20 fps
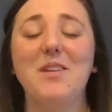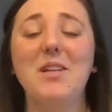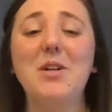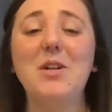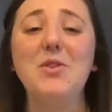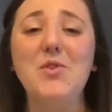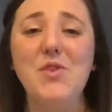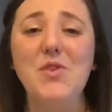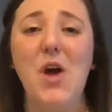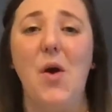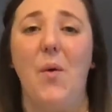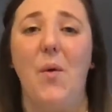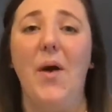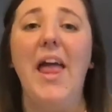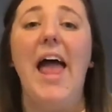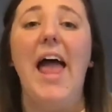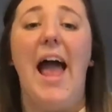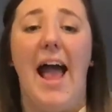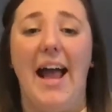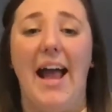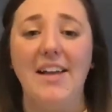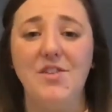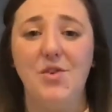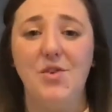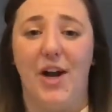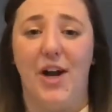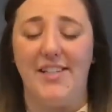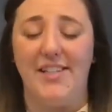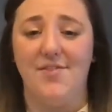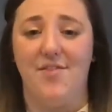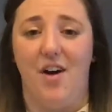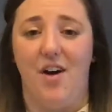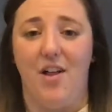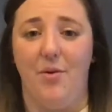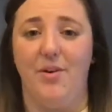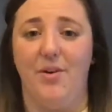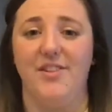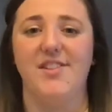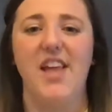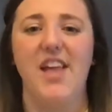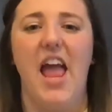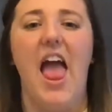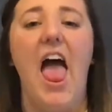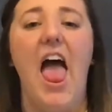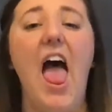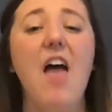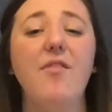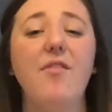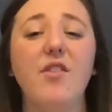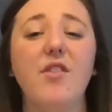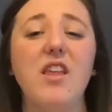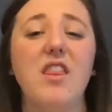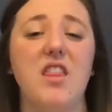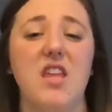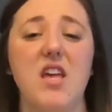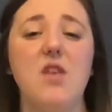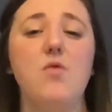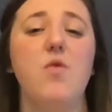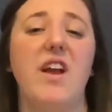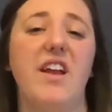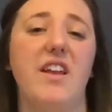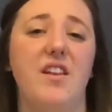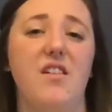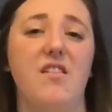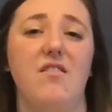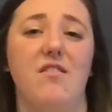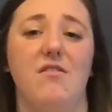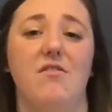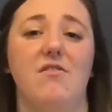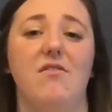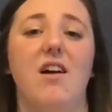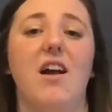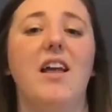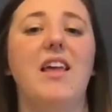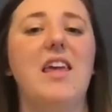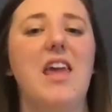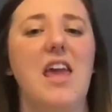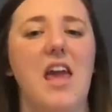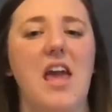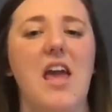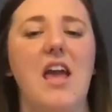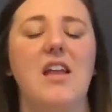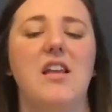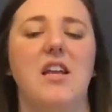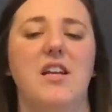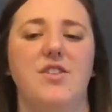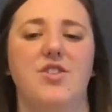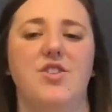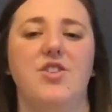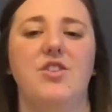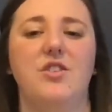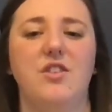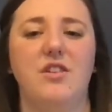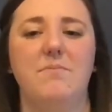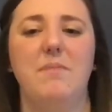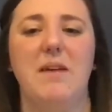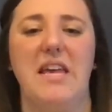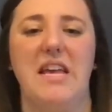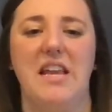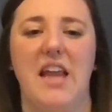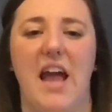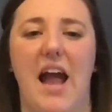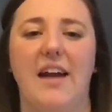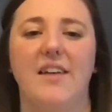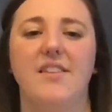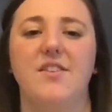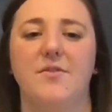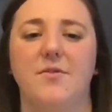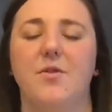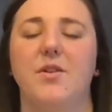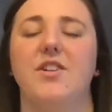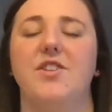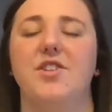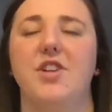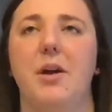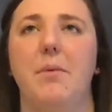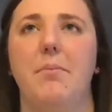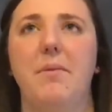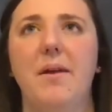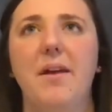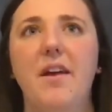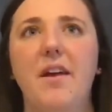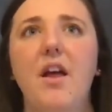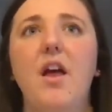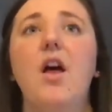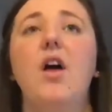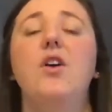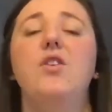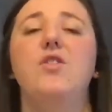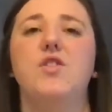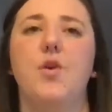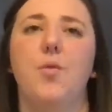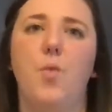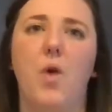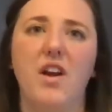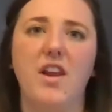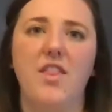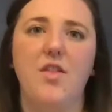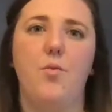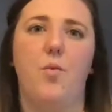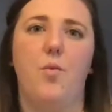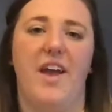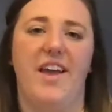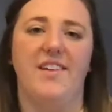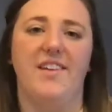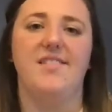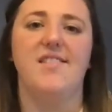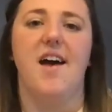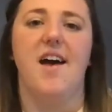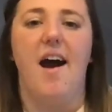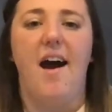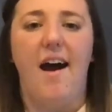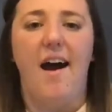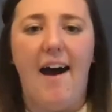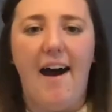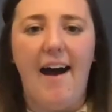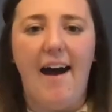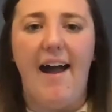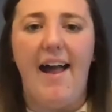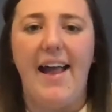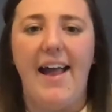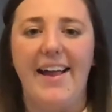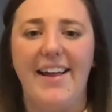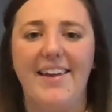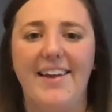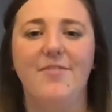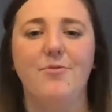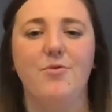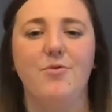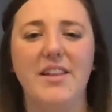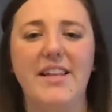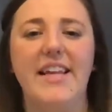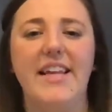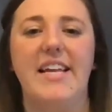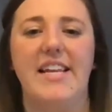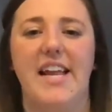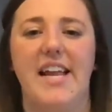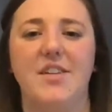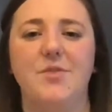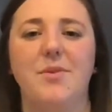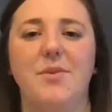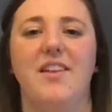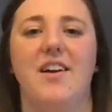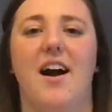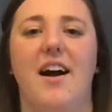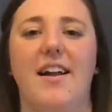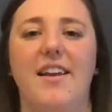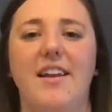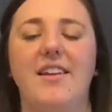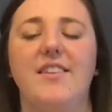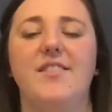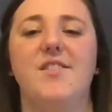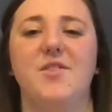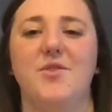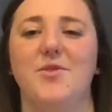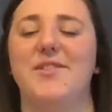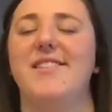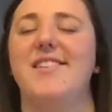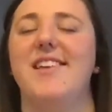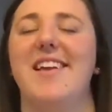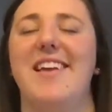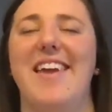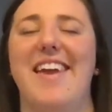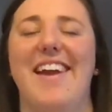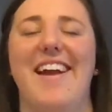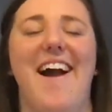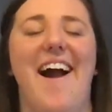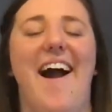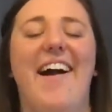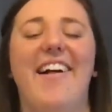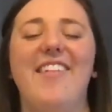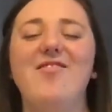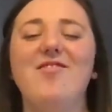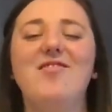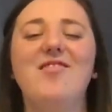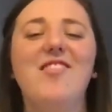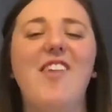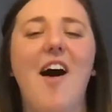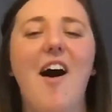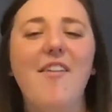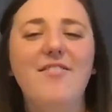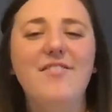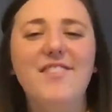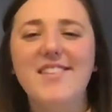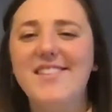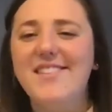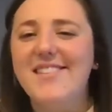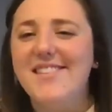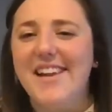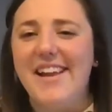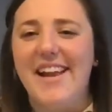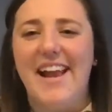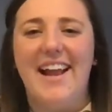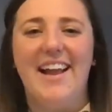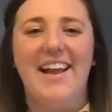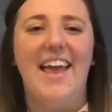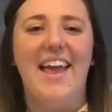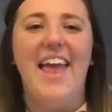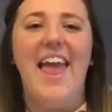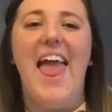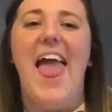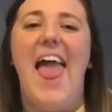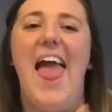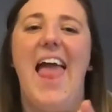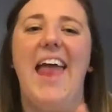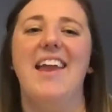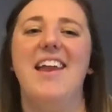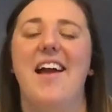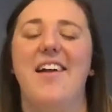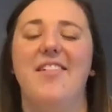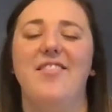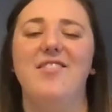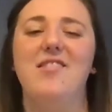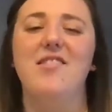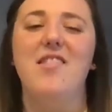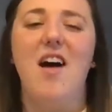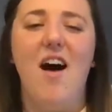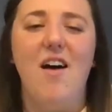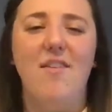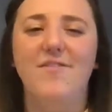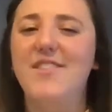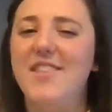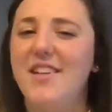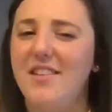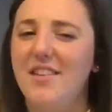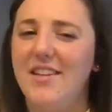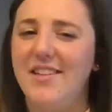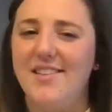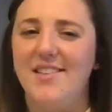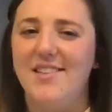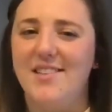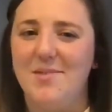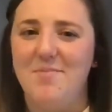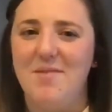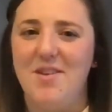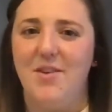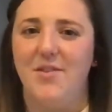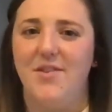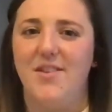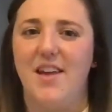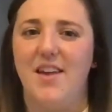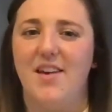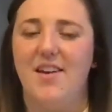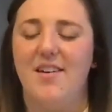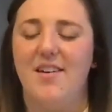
So as Christ followers, everything we do can and should be an act of worship. So one of the ways that I really connect with God is through singing. I love to sing and I love to listen to music.